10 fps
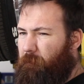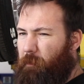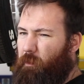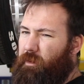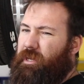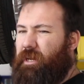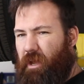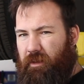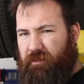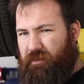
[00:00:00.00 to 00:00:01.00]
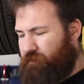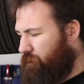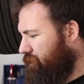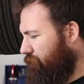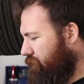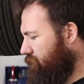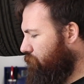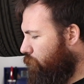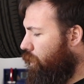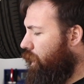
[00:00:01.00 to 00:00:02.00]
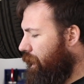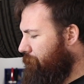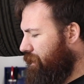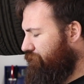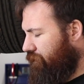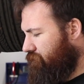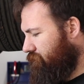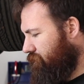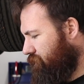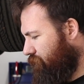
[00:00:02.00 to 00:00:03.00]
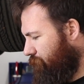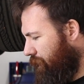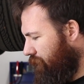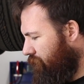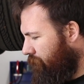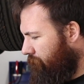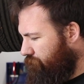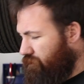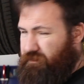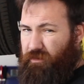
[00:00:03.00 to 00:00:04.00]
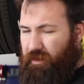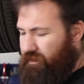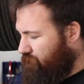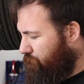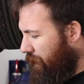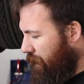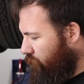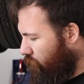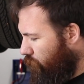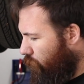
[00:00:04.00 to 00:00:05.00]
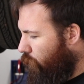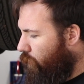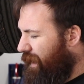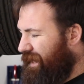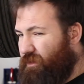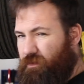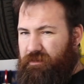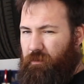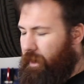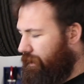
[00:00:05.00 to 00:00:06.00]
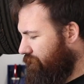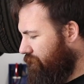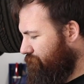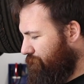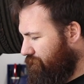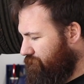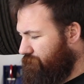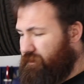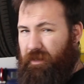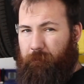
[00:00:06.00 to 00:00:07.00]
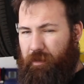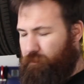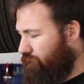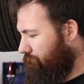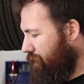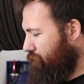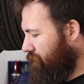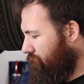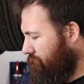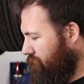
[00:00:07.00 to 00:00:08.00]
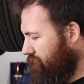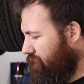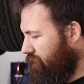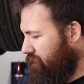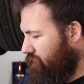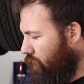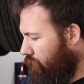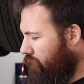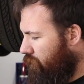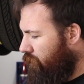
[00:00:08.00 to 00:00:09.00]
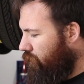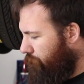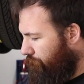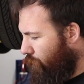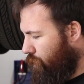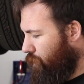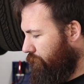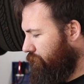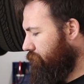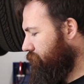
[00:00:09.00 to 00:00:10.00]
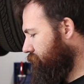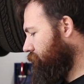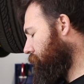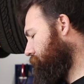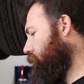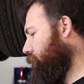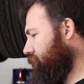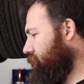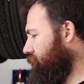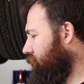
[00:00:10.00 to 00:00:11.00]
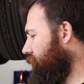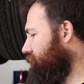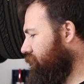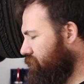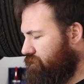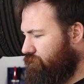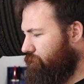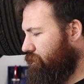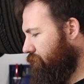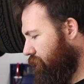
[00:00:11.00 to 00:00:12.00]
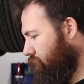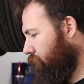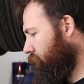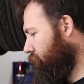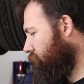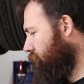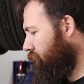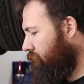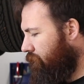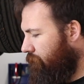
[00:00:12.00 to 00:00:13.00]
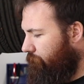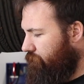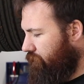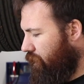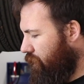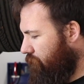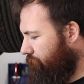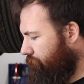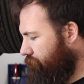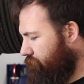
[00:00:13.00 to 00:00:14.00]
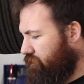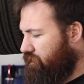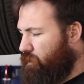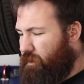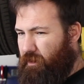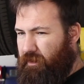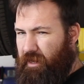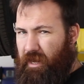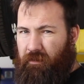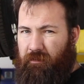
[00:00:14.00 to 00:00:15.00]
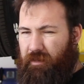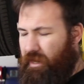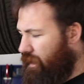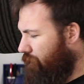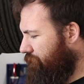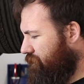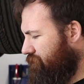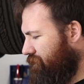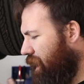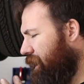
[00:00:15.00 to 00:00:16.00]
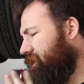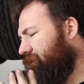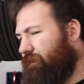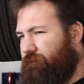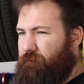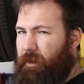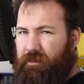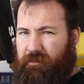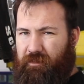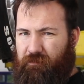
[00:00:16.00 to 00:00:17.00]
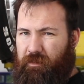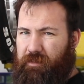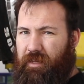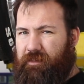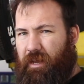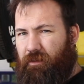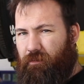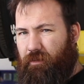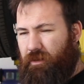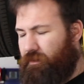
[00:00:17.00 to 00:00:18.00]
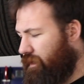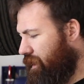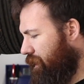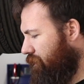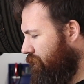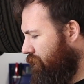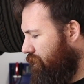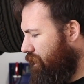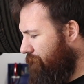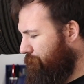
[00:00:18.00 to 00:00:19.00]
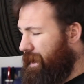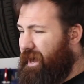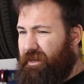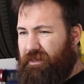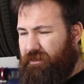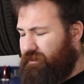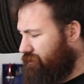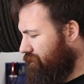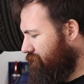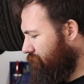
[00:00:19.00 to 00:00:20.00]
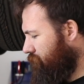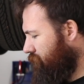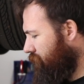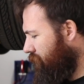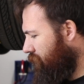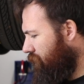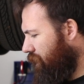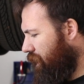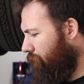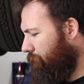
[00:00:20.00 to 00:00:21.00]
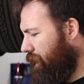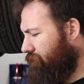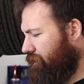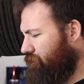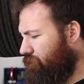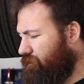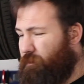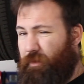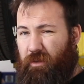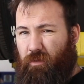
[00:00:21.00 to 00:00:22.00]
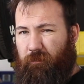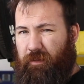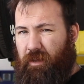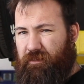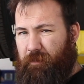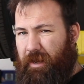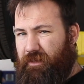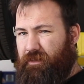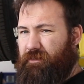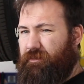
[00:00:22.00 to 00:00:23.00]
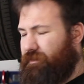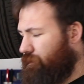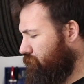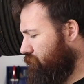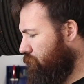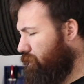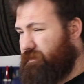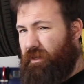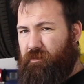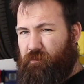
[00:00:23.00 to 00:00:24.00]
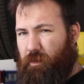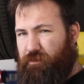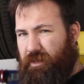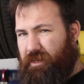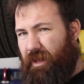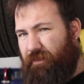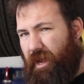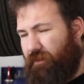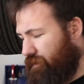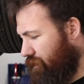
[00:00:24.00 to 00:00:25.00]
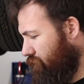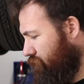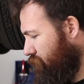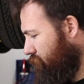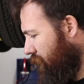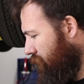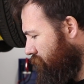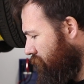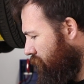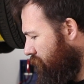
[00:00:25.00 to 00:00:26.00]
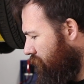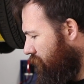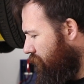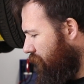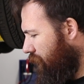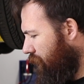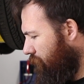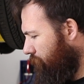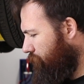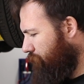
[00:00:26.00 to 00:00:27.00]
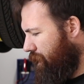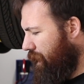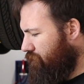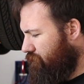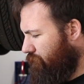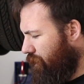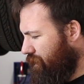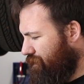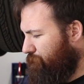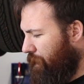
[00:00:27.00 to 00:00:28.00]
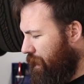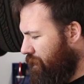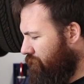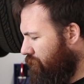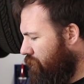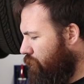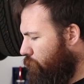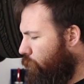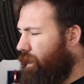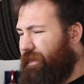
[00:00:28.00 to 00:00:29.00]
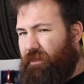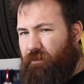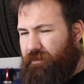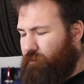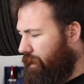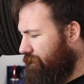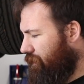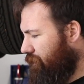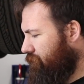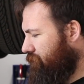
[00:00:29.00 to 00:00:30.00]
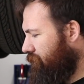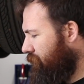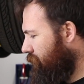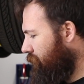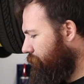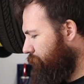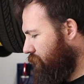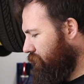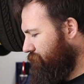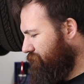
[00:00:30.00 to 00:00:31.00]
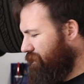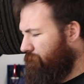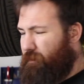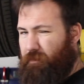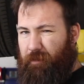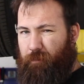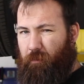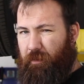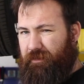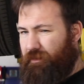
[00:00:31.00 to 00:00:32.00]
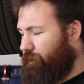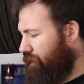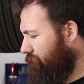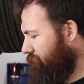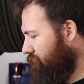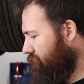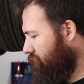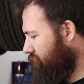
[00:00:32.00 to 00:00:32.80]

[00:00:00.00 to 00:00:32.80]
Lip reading: I'm not really going to go into the specifics of why manufacturers use it, but just thought I'd explain why it looks the way it does, because for some people it may be confusing that there's not 4 coils or 4 ignition leads in a distributor and a coil. So just a quick rundown. There's tons of information that's really detailed already on the net about ignition systems. Haltech do some pretty cool videos about ignition systems as well, so it's worth checking out the Haltech YouTube channel. But yeah, just thought I'd explain why that looks the way it does, because for some people that probably is a little bit confusing.